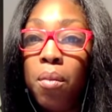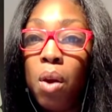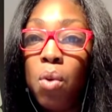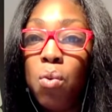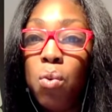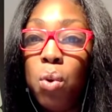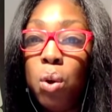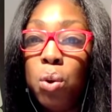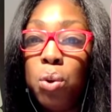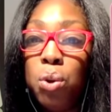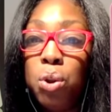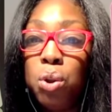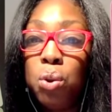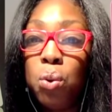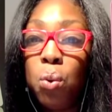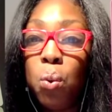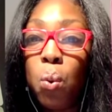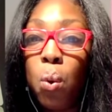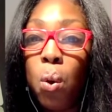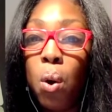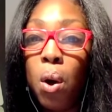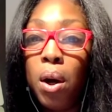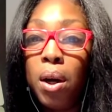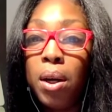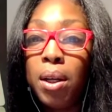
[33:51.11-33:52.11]
Rose
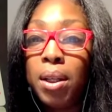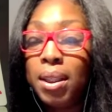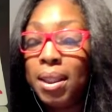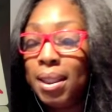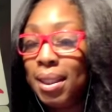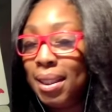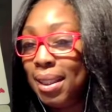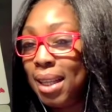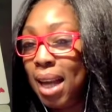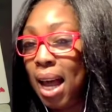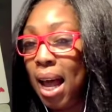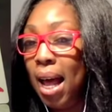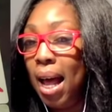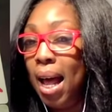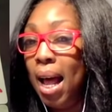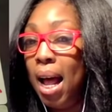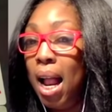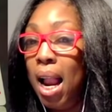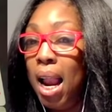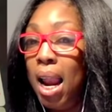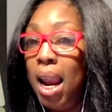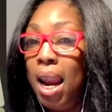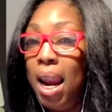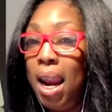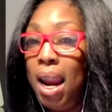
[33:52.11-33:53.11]
quartz,
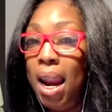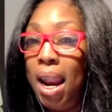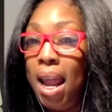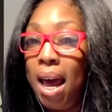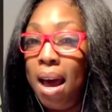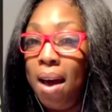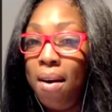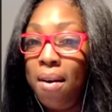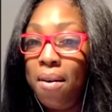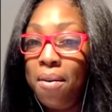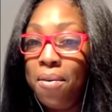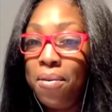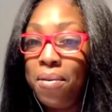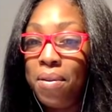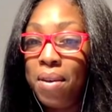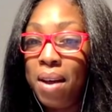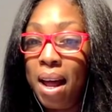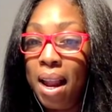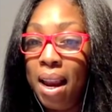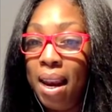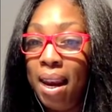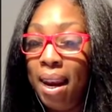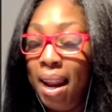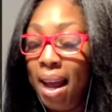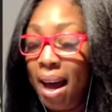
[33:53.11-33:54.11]
love
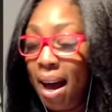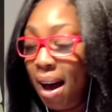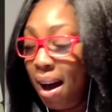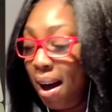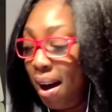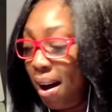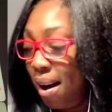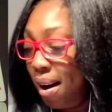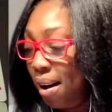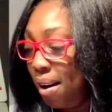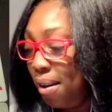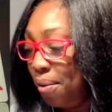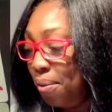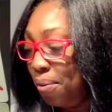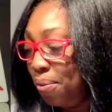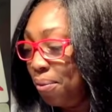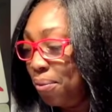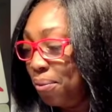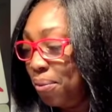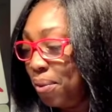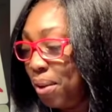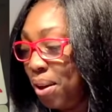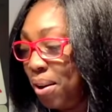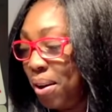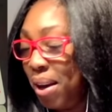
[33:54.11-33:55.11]

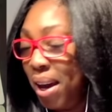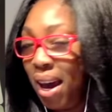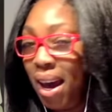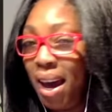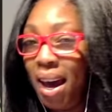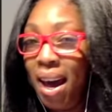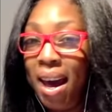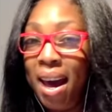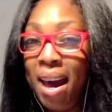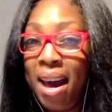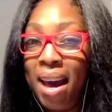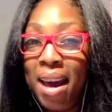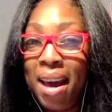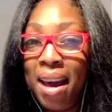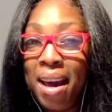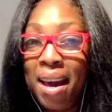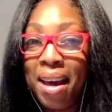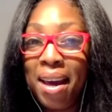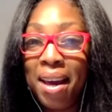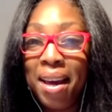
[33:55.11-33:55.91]
life. Okay.